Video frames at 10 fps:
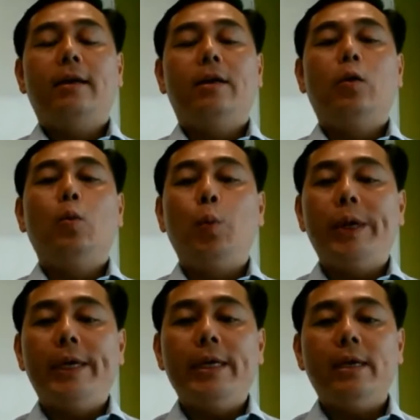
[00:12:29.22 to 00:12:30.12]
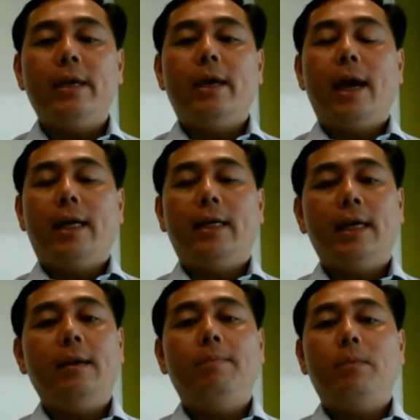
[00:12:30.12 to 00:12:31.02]
win and
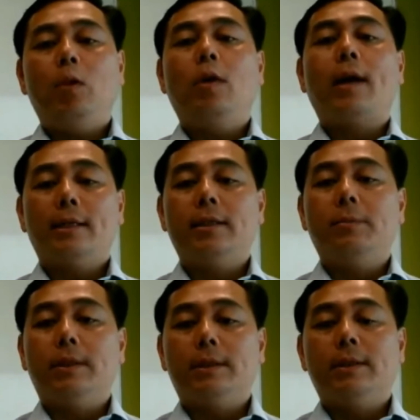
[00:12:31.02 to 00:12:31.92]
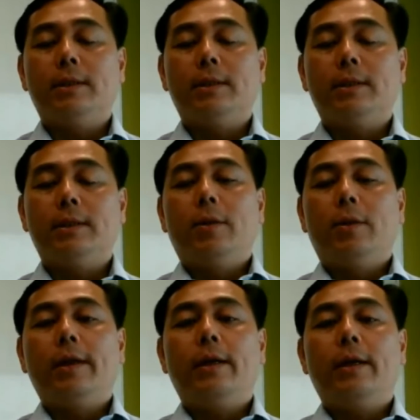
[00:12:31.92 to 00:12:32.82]
keep your customers,
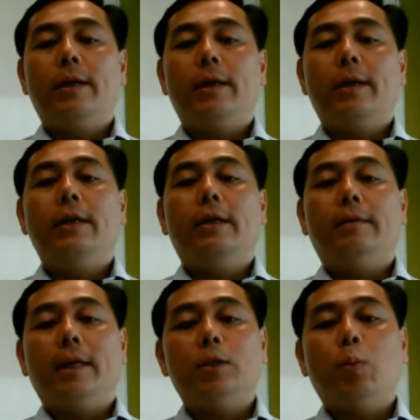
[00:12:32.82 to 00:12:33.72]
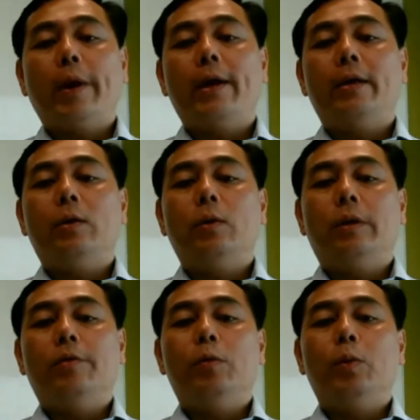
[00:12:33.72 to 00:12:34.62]
right? I think that's where,
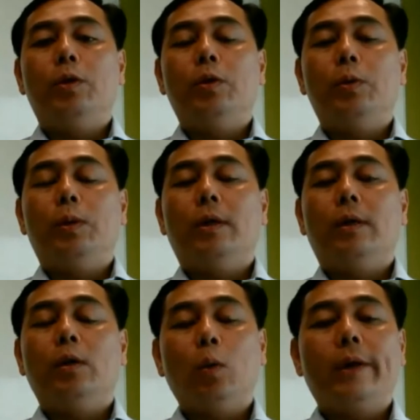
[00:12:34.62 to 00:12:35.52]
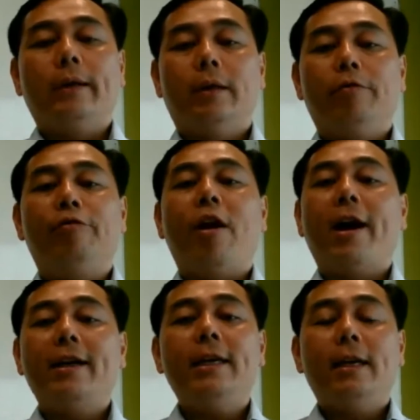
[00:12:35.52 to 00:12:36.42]
if you were to look at the
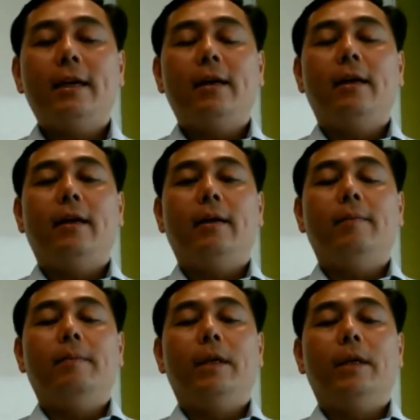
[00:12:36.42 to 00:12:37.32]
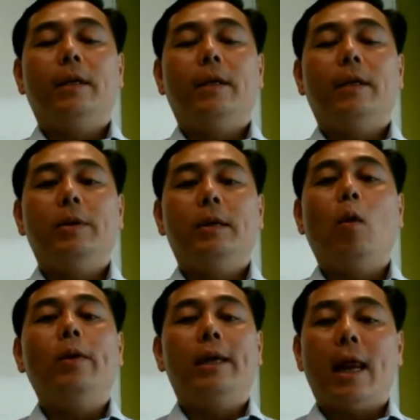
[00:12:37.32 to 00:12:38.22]
find, to be
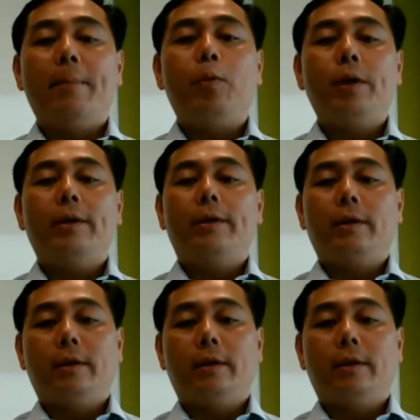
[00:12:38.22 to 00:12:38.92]
more elaborate,